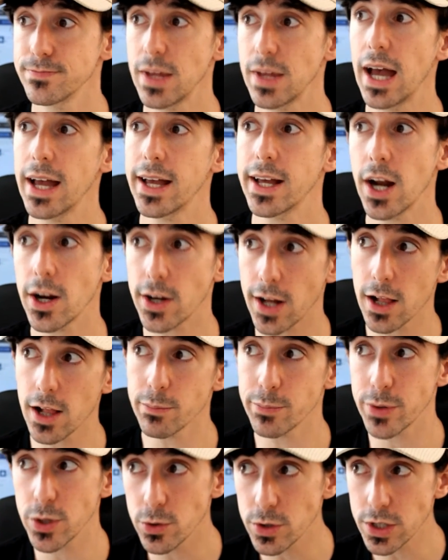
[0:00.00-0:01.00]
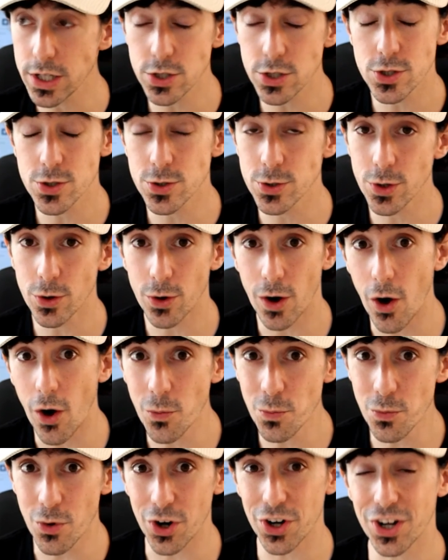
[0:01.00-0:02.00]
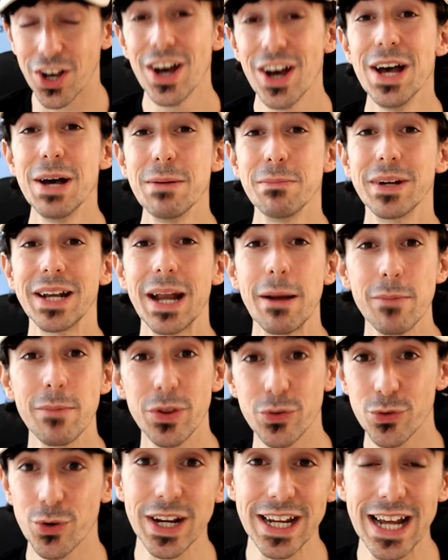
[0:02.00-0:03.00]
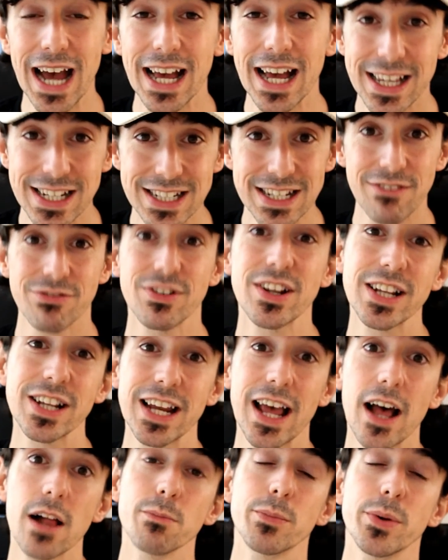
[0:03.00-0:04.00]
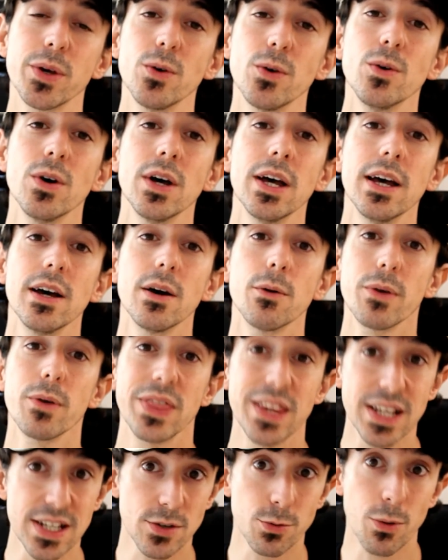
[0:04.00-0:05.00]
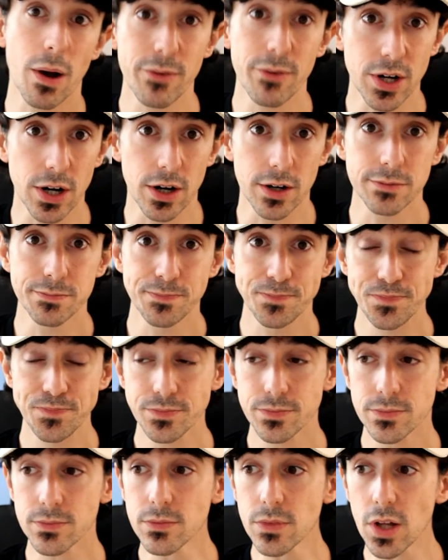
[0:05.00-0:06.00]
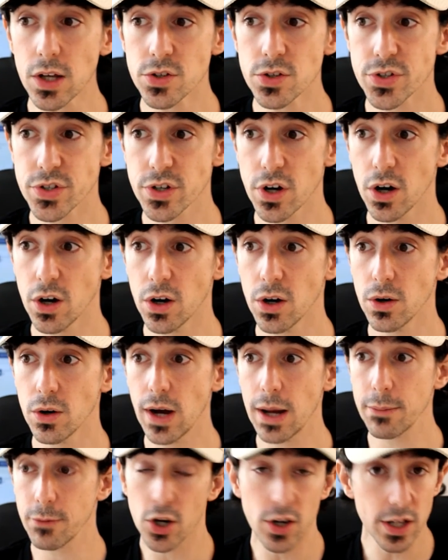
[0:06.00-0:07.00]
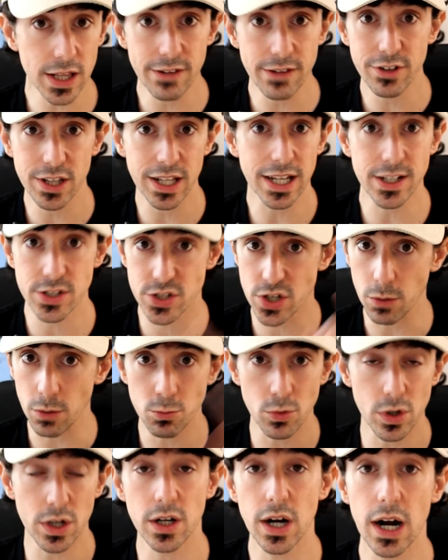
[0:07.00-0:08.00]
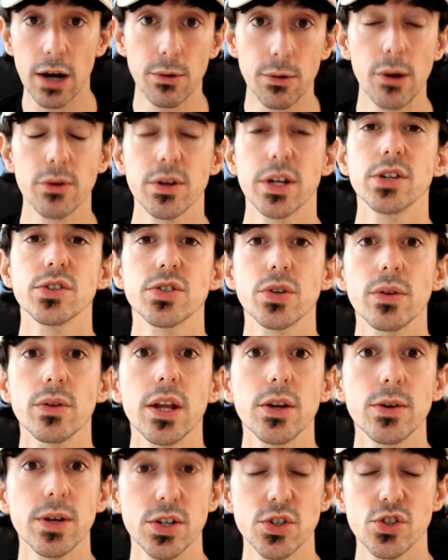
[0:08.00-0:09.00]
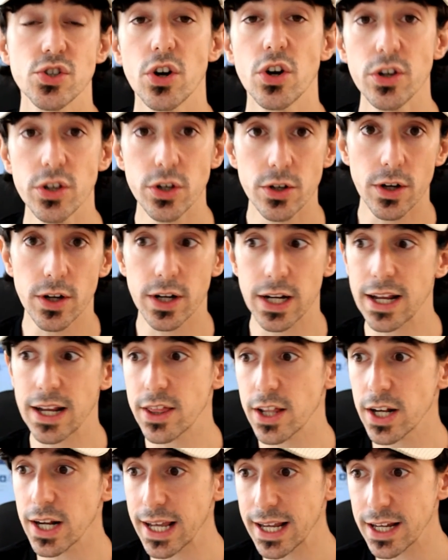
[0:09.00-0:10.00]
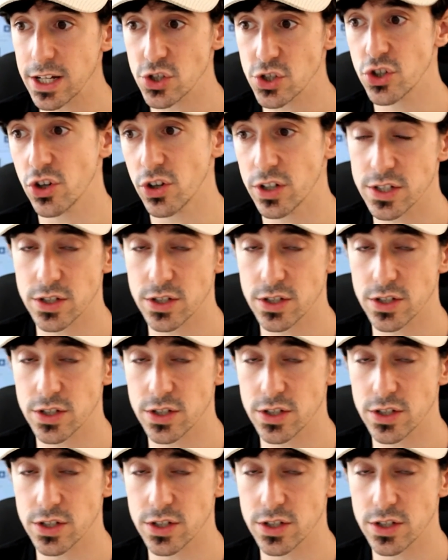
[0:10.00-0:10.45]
I cannot help you. You need to do your homework. But number 3, I can definitely help you with this webinar. So I'm gonna leave a link somewhere around here so that you can join. You can click the link and join.